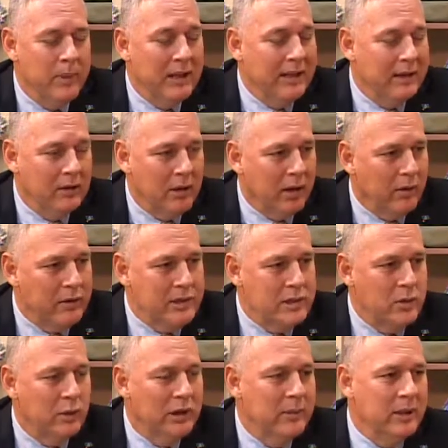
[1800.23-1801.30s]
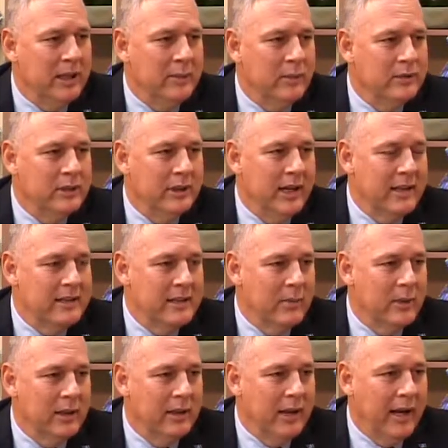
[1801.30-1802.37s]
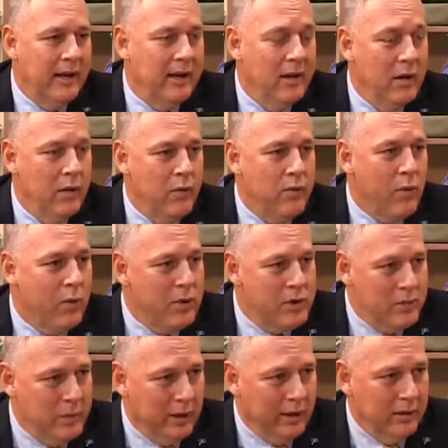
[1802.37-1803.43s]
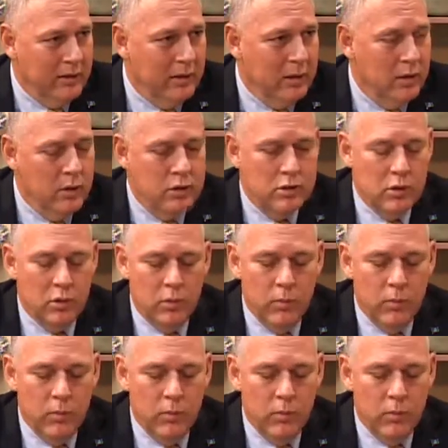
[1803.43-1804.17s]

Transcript: billion has only been able to get something like 400 million. So